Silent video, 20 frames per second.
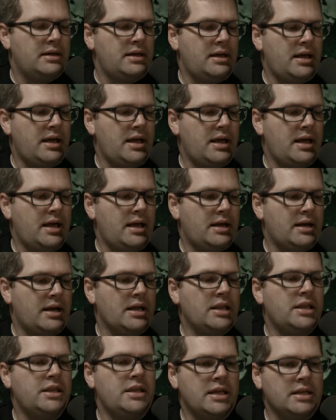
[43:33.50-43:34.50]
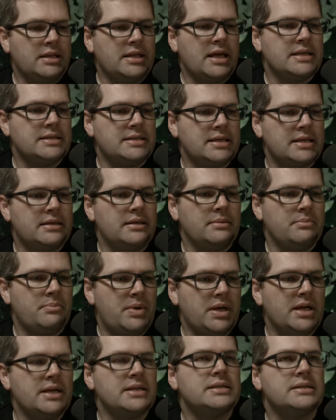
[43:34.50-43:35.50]
And I think that's it. The
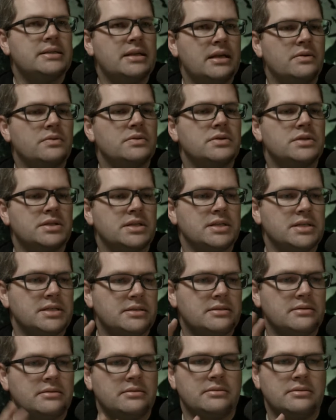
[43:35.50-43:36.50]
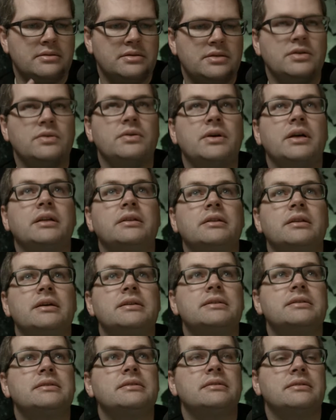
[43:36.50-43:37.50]
biggest thing was just doing
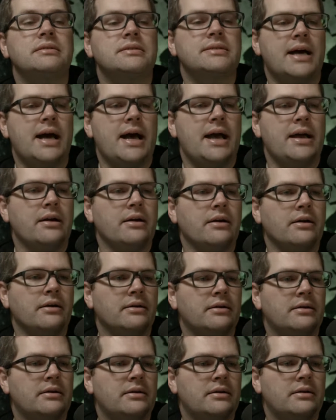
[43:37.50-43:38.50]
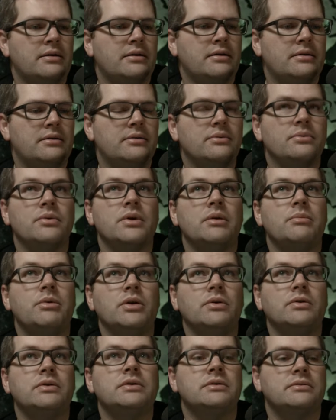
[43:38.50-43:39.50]
this entire
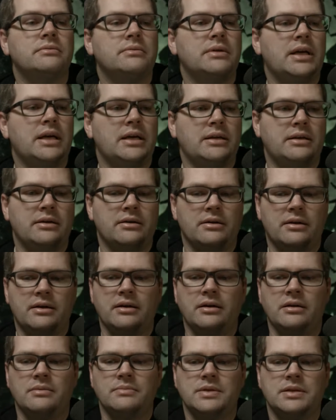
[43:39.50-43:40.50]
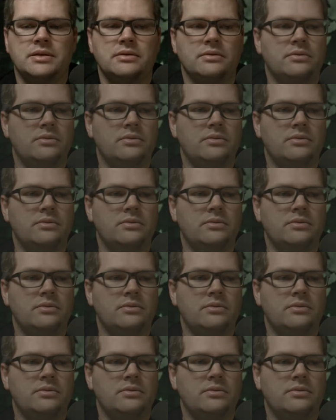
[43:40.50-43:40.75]
reboot. And here it comes.